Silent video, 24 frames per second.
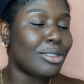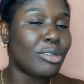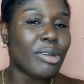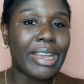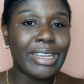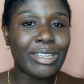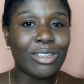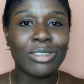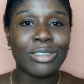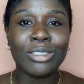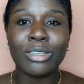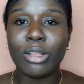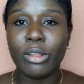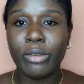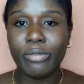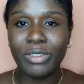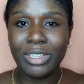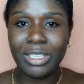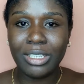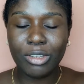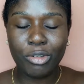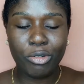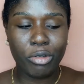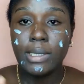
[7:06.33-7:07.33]
So I just love
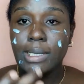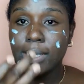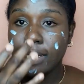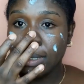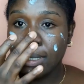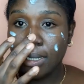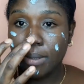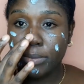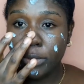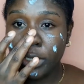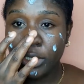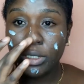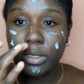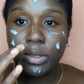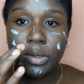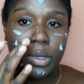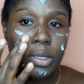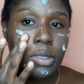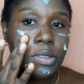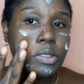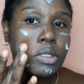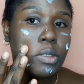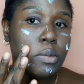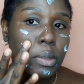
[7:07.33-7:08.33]
this cream. So I'm just
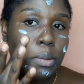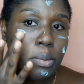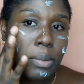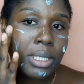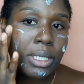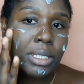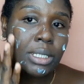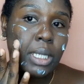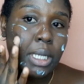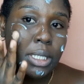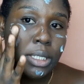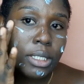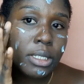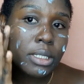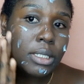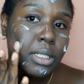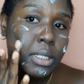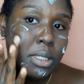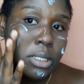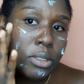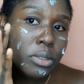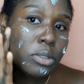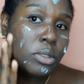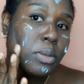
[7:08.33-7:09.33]
going to be massaging
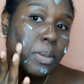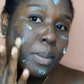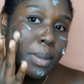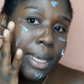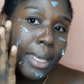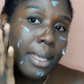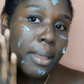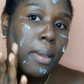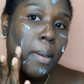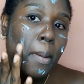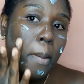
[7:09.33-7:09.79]
this into my